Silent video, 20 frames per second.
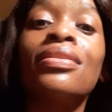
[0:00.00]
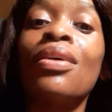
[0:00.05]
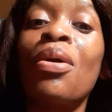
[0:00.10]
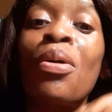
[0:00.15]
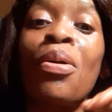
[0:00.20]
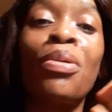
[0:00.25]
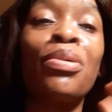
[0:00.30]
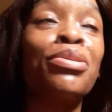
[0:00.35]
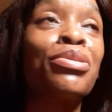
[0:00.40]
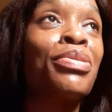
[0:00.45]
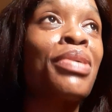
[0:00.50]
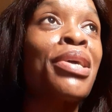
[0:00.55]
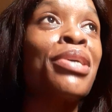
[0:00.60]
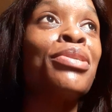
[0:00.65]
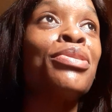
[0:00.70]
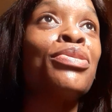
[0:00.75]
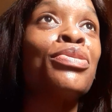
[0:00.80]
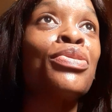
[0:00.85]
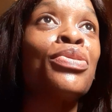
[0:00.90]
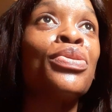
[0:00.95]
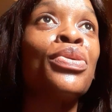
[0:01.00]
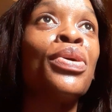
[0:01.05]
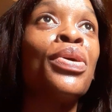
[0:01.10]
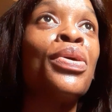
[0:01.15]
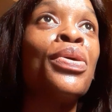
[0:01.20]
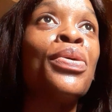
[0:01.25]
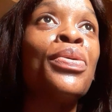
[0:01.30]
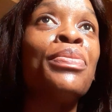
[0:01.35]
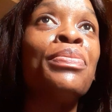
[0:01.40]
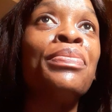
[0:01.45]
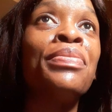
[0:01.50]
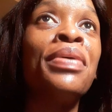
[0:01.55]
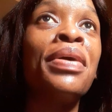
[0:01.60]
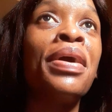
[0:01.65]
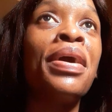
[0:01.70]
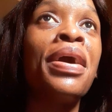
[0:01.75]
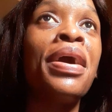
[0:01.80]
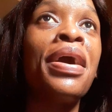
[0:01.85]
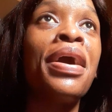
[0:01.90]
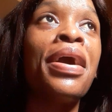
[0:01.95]
or trying to
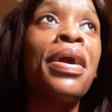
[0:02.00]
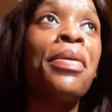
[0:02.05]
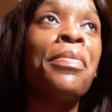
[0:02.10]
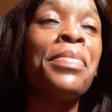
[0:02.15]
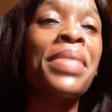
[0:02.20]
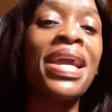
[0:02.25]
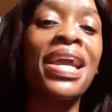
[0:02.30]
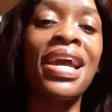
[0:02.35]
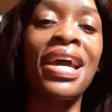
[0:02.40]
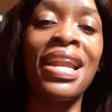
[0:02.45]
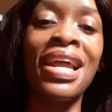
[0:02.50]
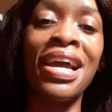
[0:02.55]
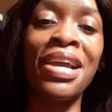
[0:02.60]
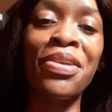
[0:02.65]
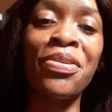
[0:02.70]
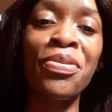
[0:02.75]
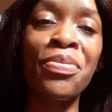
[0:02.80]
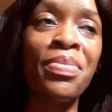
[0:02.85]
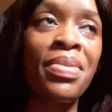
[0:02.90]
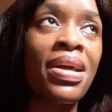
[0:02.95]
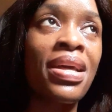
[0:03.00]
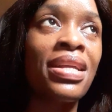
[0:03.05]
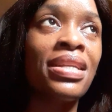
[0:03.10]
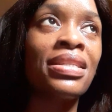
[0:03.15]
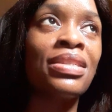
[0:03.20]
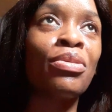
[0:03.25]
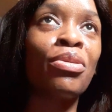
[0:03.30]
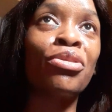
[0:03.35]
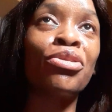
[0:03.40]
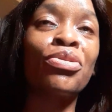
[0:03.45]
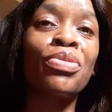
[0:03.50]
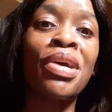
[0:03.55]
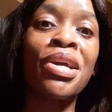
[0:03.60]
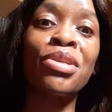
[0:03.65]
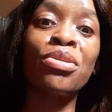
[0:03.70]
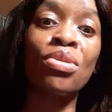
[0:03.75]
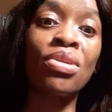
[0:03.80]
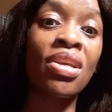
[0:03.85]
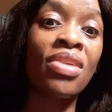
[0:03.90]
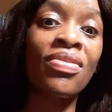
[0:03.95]
make an argument or trying
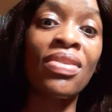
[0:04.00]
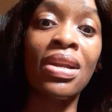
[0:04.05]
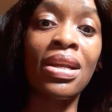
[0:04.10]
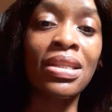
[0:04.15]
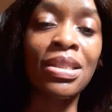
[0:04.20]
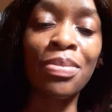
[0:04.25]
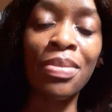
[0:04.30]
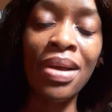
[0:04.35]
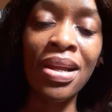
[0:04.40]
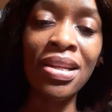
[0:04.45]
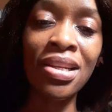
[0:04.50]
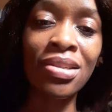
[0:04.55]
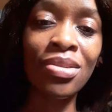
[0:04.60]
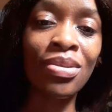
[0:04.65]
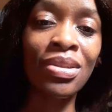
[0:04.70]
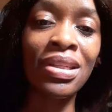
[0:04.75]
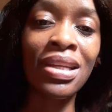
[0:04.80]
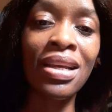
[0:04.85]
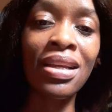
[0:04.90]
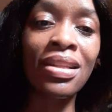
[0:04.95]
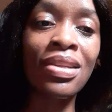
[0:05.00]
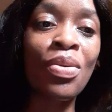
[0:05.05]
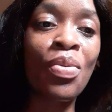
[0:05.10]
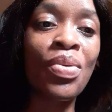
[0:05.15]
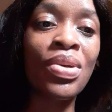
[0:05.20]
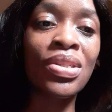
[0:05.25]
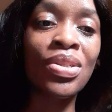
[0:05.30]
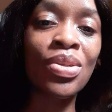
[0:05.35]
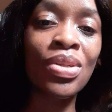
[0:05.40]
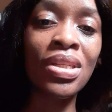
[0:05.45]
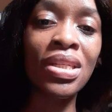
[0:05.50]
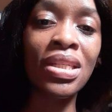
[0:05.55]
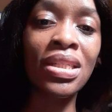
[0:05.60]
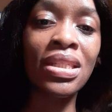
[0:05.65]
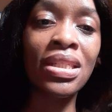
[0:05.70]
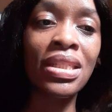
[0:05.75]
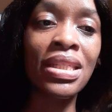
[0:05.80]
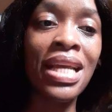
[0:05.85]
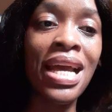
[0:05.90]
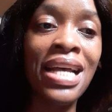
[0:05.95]
to give an explanation. The question
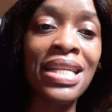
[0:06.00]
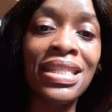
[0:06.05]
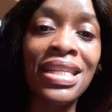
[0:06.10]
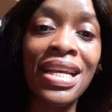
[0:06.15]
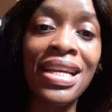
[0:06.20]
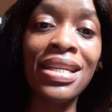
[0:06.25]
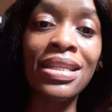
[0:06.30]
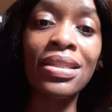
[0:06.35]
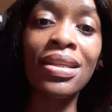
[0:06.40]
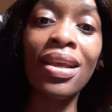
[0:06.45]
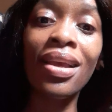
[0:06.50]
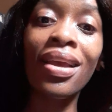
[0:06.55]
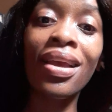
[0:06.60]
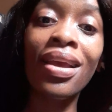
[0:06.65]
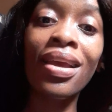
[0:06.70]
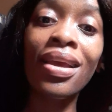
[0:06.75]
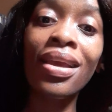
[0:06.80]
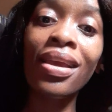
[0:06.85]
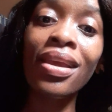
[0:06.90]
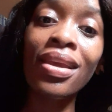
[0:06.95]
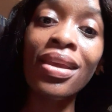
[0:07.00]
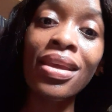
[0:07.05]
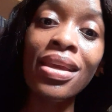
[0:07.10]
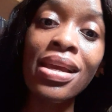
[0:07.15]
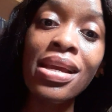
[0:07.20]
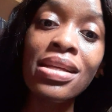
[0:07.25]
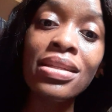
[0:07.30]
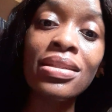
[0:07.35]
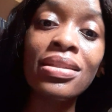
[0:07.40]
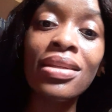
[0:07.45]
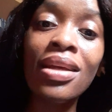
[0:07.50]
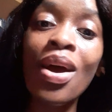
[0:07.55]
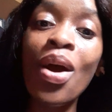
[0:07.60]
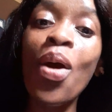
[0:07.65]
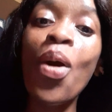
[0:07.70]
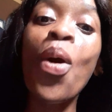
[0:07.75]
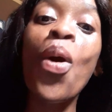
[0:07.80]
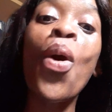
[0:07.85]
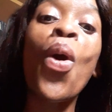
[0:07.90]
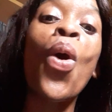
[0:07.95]
is, the answer is yes
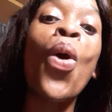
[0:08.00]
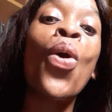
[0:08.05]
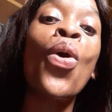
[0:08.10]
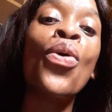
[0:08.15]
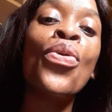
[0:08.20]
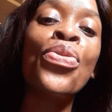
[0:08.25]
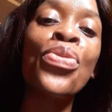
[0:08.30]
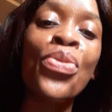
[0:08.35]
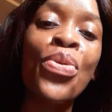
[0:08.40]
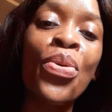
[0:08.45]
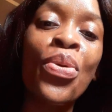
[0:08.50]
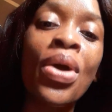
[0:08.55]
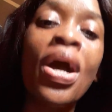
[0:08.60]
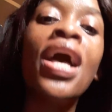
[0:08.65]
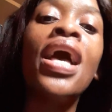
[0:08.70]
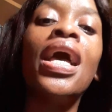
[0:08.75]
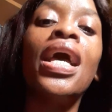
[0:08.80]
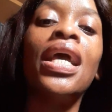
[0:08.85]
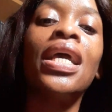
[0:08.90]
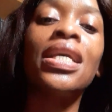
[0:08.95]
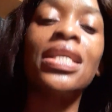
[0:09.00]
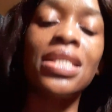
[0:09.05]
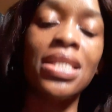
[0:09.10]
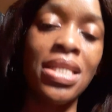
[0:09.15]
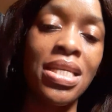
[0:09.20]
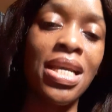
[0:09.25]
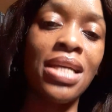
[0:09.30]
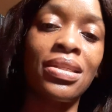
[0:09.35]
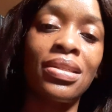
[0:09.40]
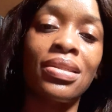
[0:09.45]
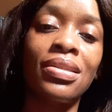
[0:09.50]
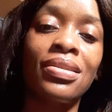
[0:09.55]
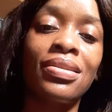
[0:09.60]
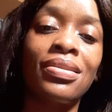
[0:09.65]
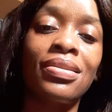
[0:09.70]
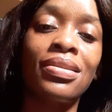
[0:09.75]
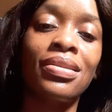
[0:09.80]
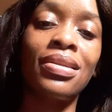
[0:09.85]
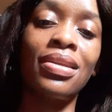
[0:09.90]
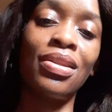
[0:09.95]
or no. Yes,
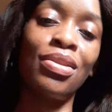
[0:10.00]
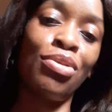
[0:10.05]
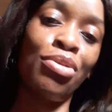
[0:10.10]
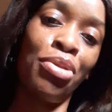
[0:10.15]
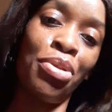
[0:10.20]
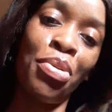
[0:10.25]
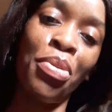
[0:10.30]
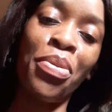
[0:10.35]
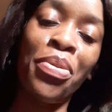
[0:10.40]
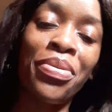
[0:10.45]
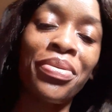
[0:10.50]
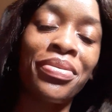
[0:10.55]
no.